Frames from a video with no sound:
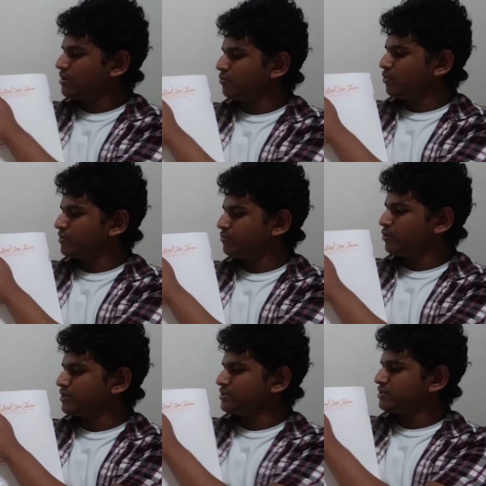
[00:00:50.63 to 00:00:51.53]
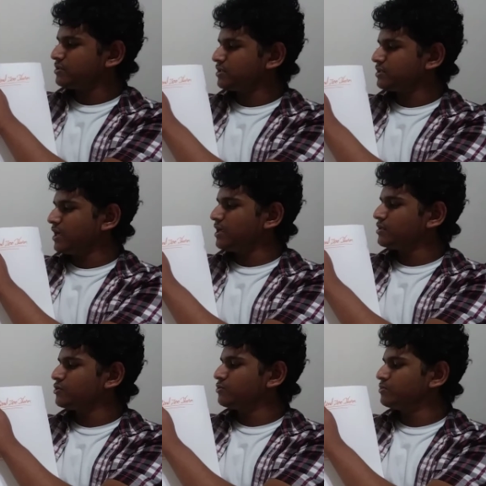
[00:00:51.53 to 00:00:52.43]

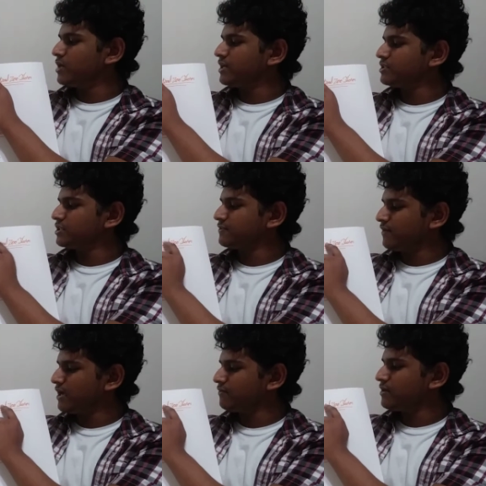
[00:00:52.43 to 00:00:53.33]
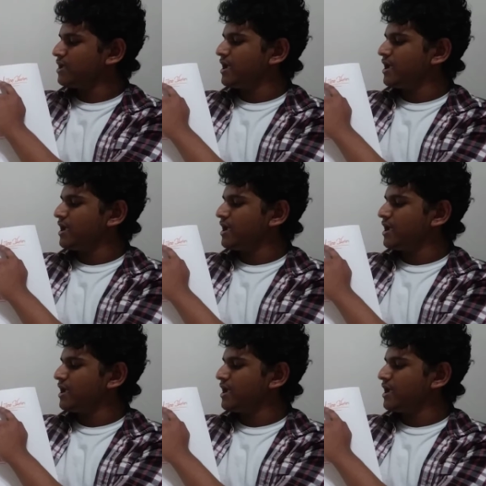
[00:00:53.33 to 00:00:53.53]
1.682965,